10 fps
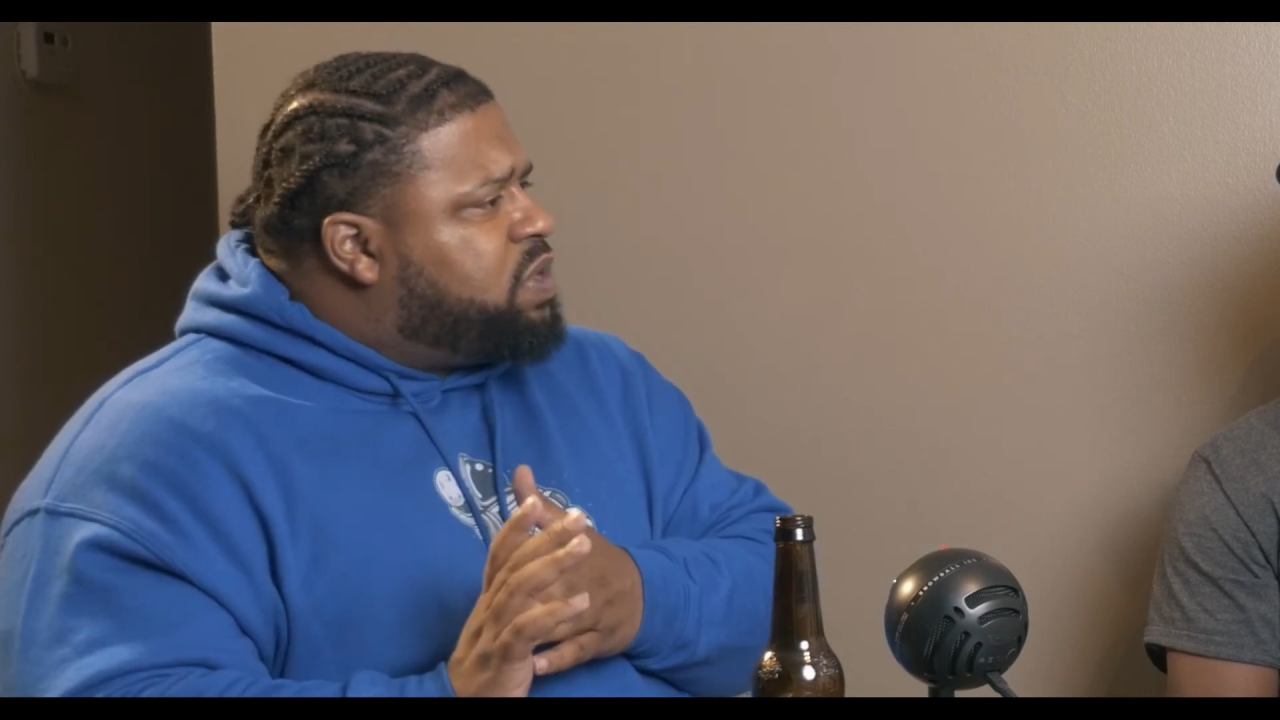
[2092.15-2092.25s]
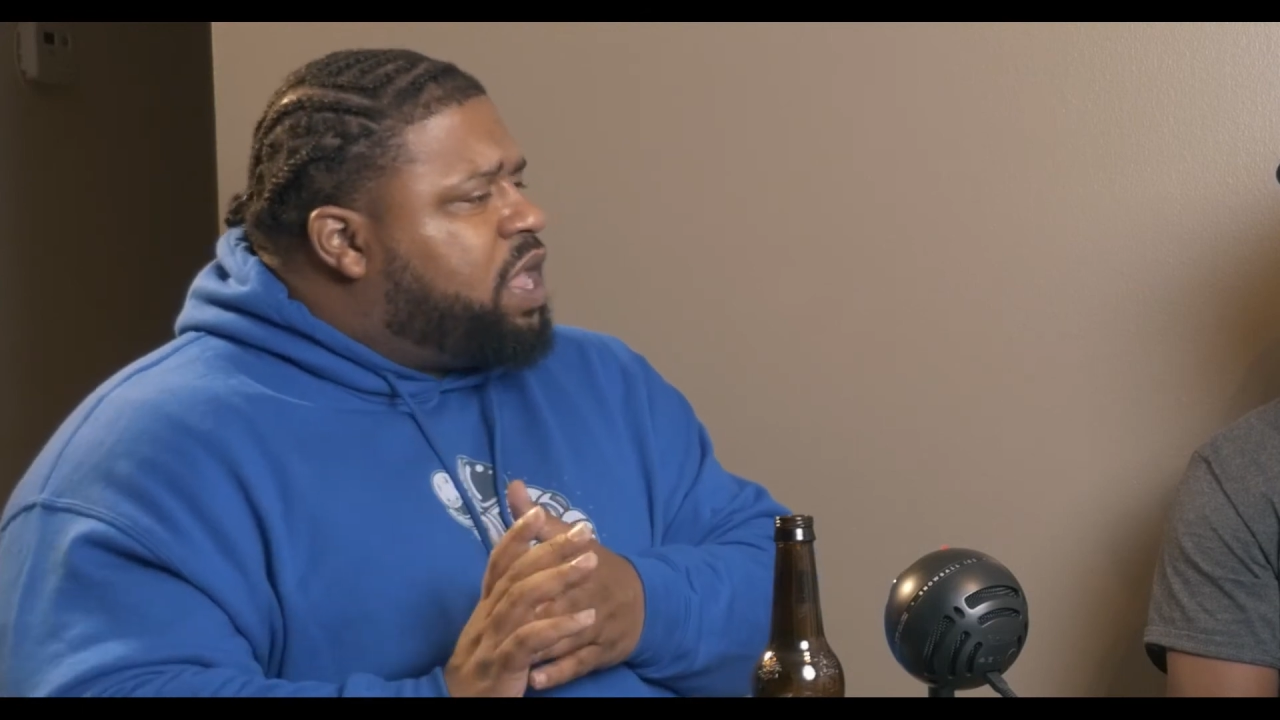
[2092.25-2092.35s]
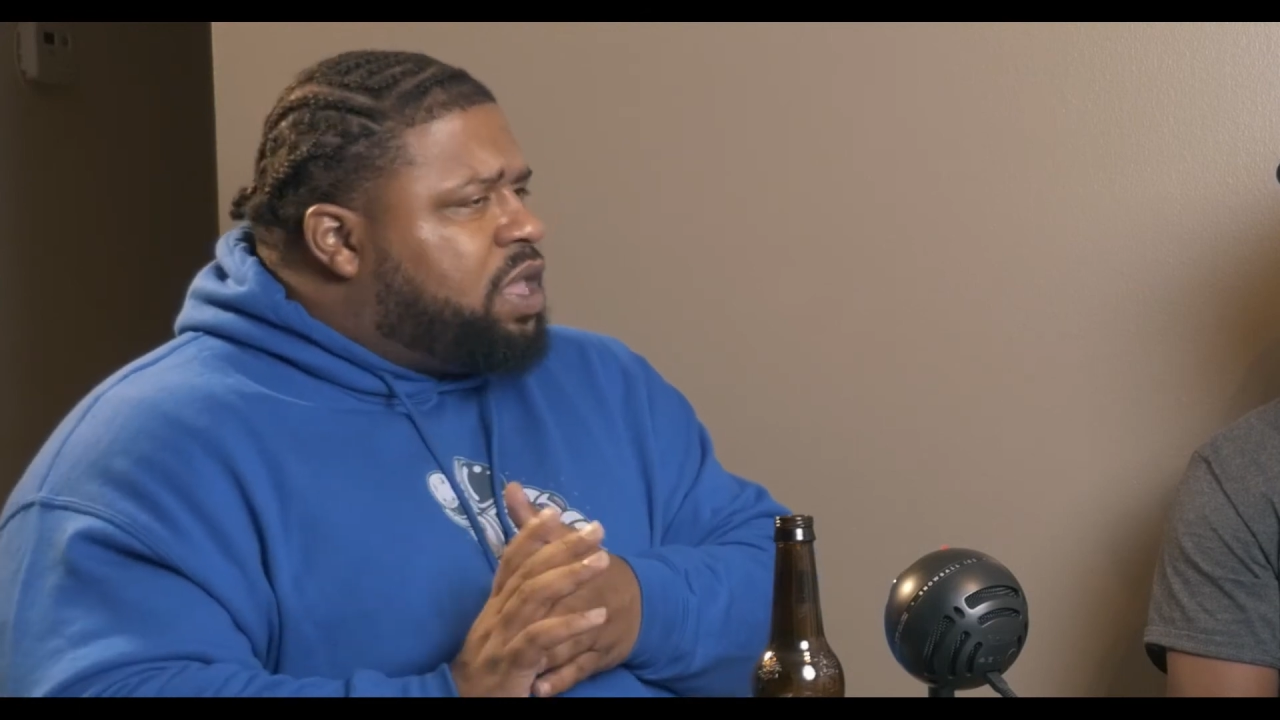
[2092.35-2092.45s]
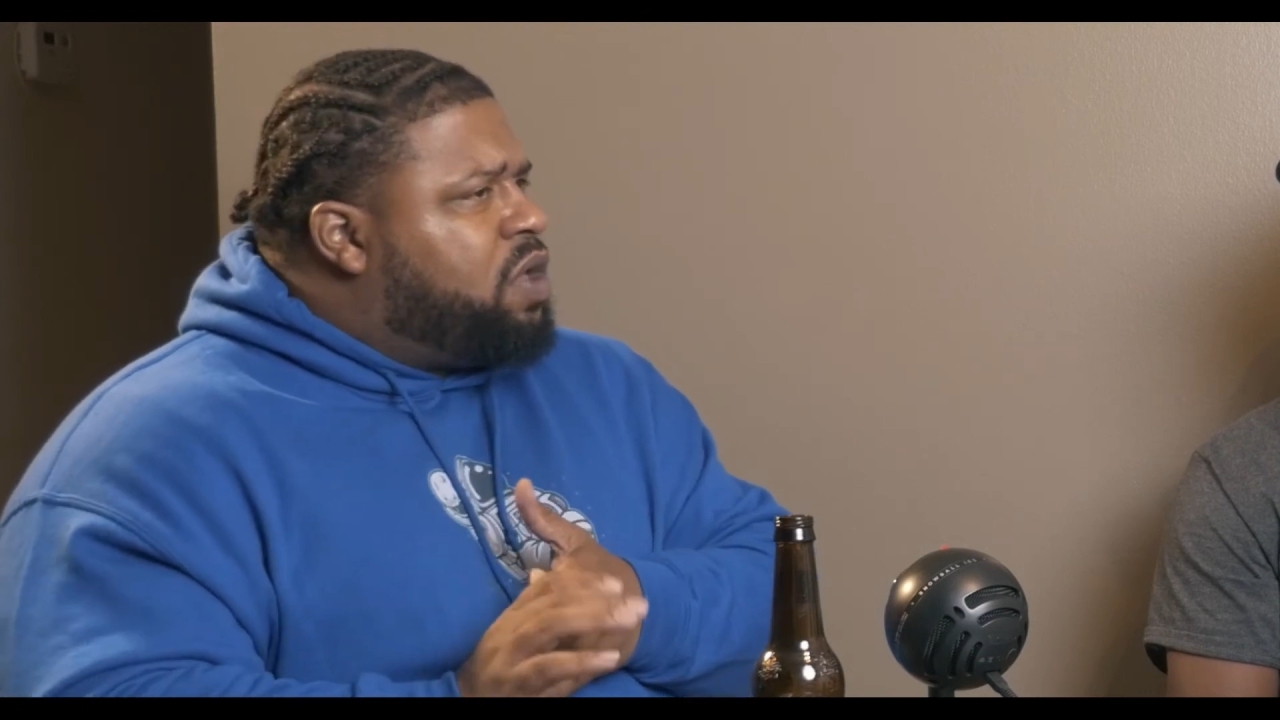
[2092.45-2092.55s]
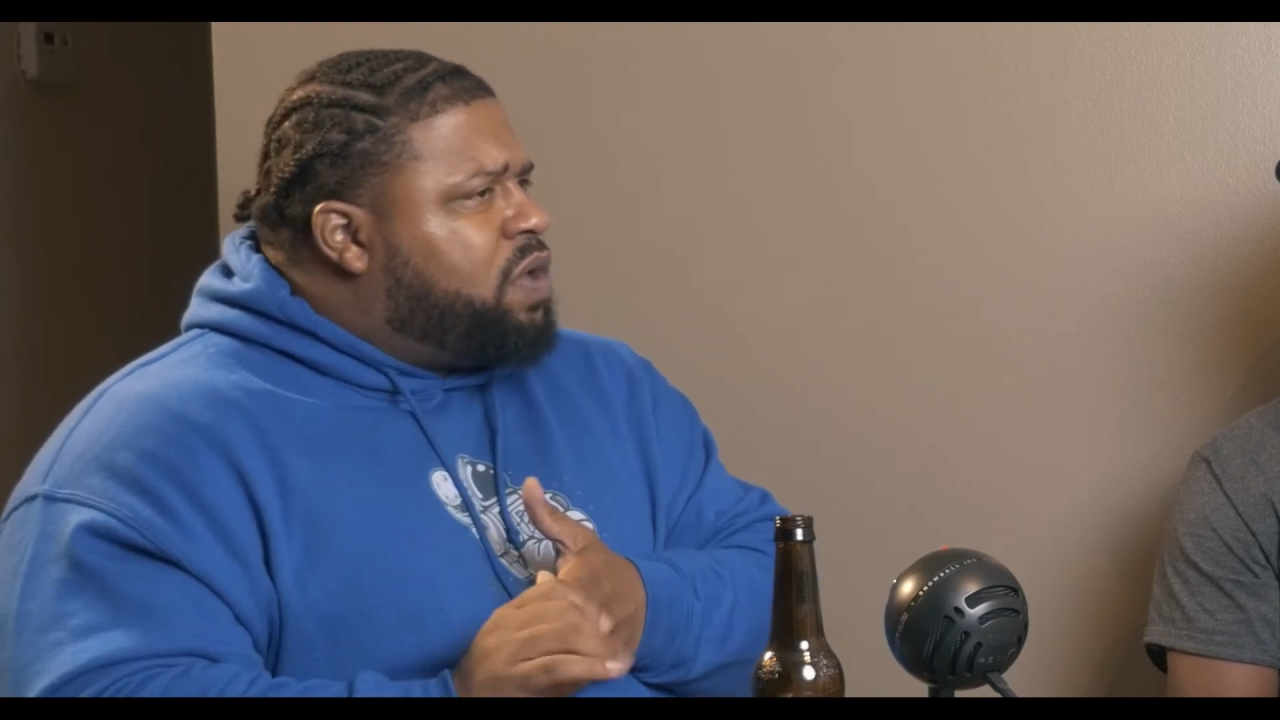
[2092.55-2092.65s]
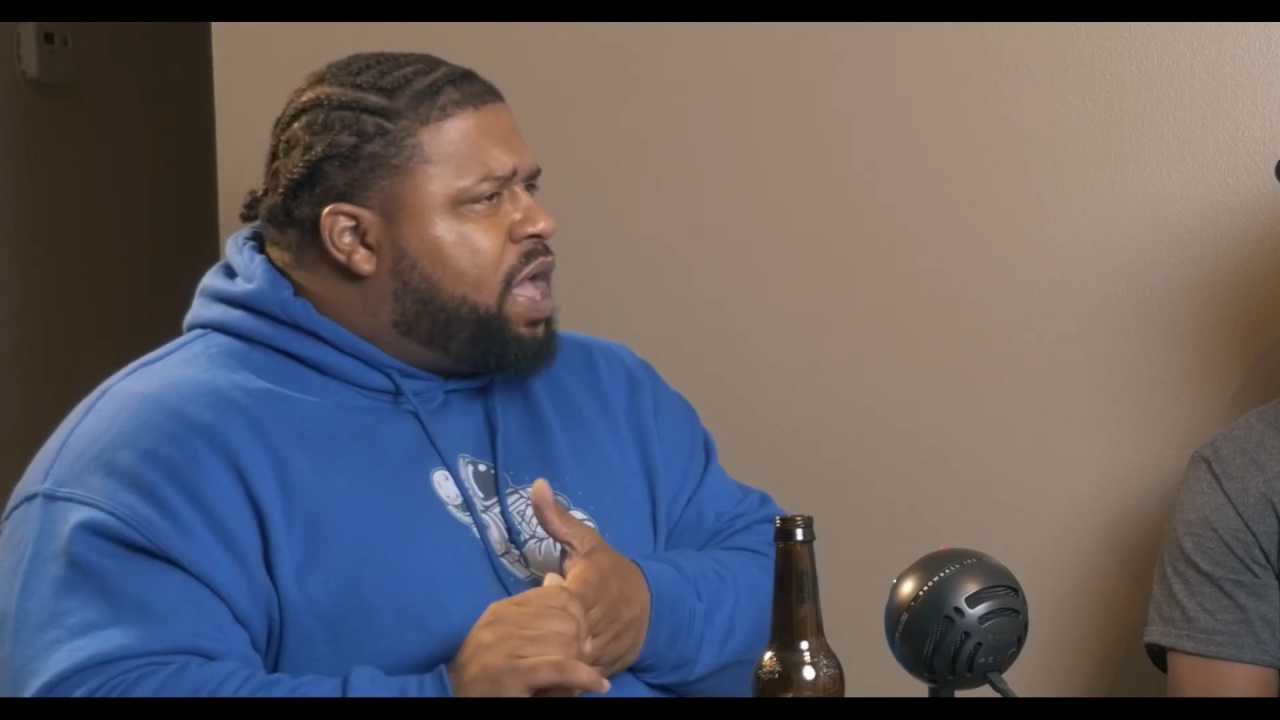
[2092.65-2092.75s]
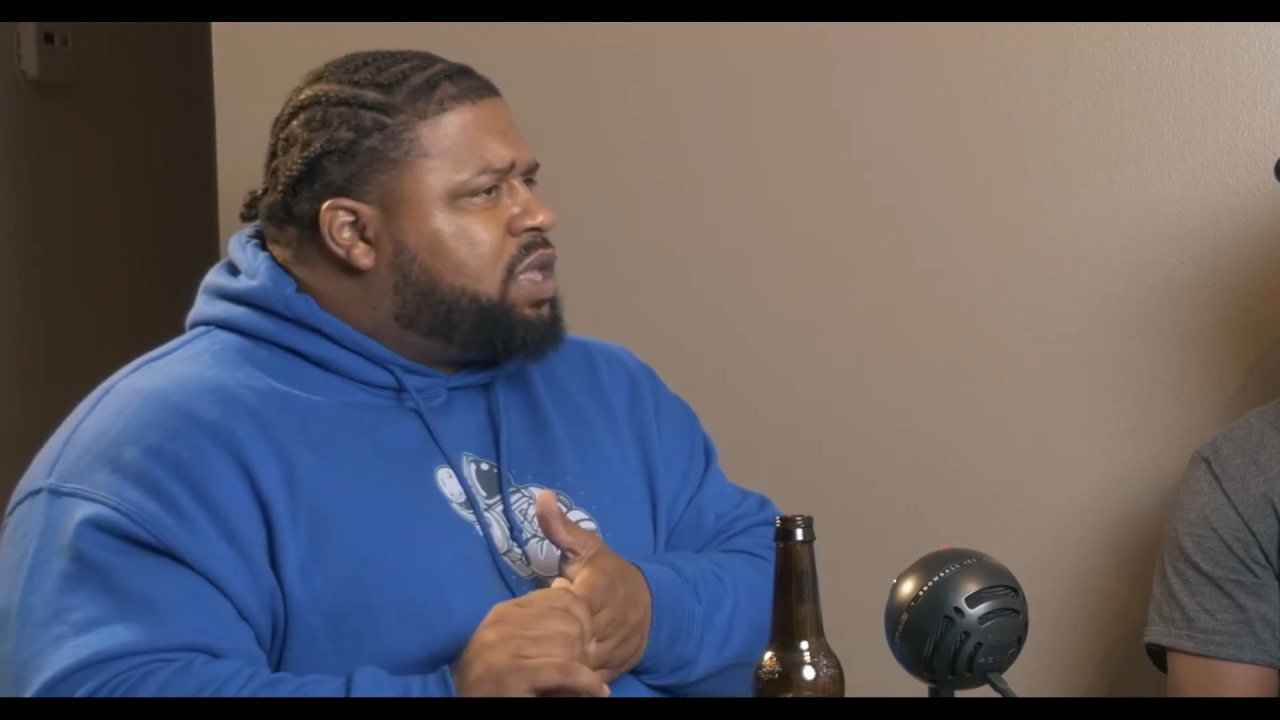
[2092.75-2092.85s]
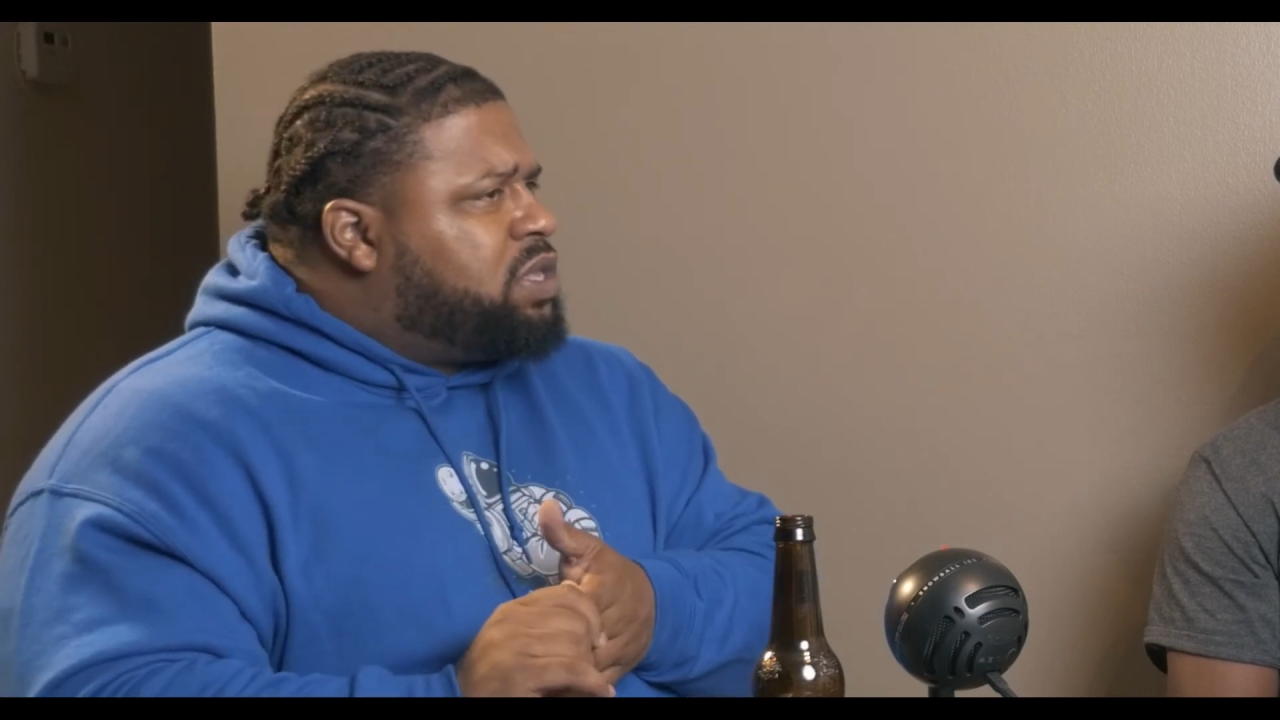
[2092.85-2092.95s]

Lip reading: Like, yo, I could